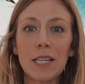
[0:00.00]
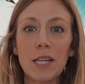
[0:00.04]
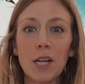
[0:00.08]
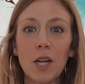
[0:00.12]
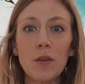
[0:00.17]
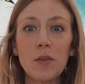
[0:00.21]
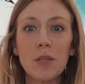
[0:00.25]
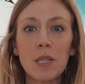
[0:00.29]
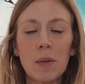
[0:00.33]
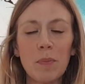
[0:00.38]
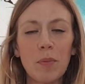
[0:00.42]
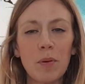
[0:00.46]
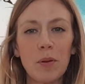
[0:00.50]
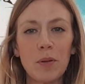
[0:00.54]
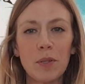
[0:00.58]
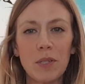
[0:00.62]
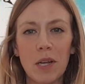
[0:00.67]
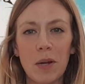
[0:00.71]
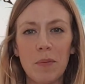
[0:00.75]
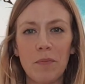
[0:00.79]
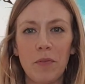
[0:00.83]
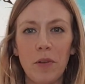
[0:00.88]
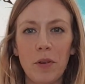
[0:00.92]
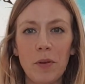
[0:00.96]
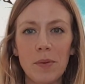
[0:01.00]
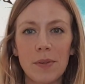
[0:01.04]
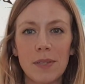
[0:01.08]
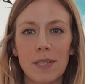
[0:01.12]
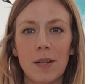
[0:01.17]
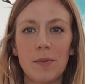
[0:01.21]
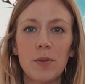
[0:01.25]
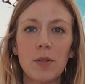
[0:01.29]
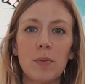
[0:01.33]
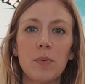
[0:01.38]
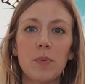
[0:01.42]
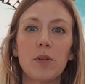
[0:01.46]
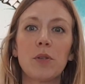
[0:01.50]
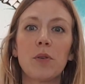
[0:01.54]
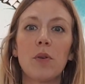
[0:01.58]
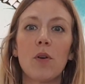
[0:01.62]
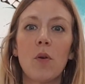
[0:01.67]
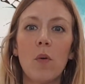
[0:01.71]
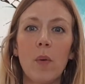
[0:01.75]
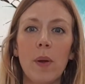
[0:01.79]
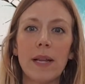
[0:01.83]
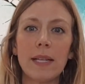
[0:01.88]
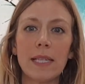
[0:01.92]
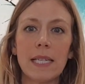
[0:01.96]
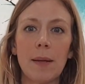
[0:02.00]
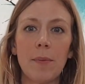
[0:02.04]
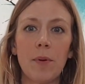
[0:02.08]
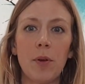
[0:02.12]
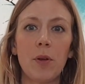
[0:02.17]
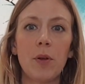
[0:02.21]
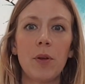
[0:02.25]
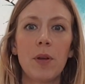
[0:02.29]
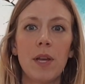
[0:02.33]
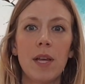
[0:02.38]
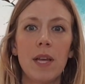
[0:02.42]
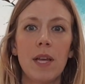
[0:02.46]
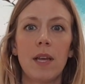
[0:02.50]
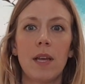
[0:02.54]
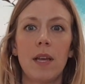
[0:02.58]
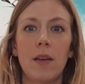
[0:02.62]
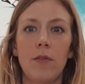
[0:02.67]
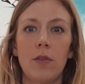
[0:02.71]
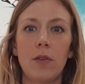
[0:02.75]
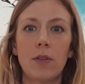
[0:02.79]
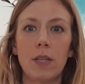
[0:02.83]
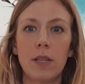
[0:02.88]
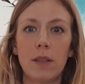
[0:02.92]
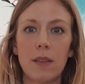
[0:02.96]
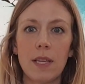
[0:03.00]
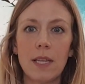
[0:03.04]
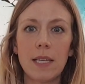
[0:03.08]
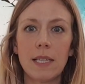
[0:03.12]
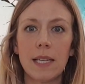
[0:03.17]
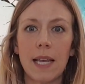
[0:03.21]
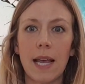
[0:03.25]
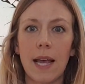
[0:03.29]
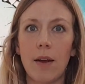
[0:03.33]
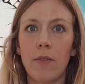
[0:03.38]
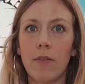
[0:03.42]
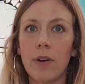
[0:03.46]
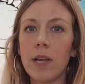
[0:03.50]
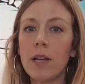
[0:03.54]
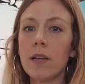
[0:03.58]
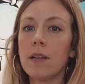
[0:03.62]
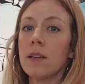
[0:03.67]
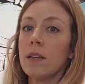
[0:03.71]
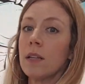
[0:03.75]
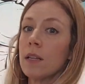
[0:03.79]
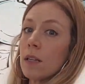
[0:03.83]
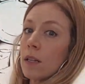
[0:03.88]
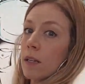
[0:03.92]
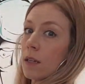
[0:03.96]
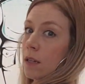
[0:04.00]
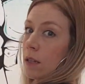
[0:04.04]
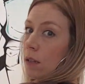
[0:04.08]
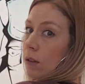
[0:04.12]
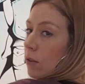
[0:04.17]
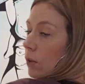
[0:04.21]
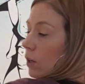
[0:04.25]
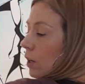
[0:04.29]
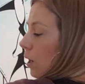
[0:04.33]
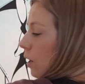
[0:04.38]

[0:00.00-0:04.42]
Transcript: Close Caboo time, folks. I'm just going to do a quick demo of using this carrier, the